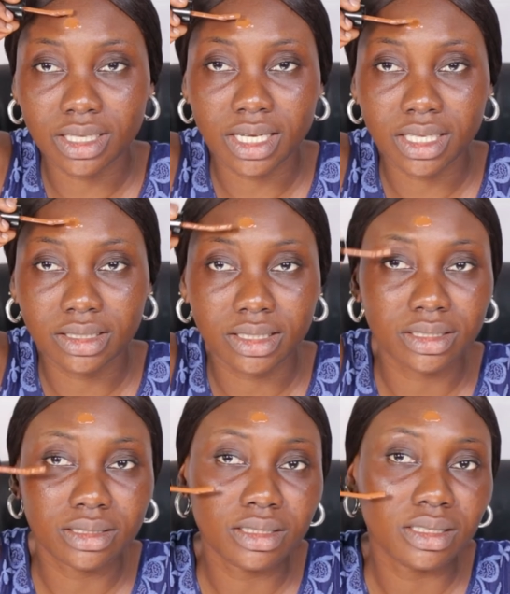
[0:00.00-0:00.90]
and you
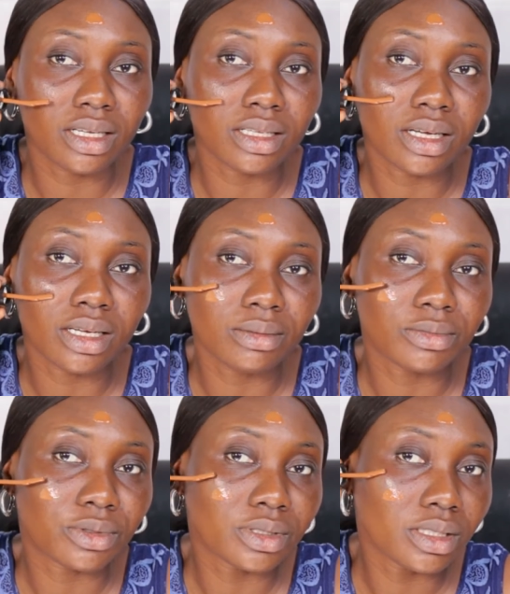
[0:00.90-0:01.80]
can see that I
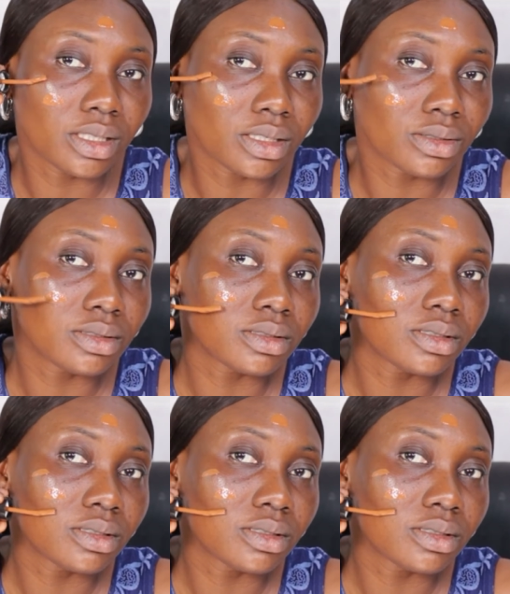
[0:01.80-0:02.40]
am running out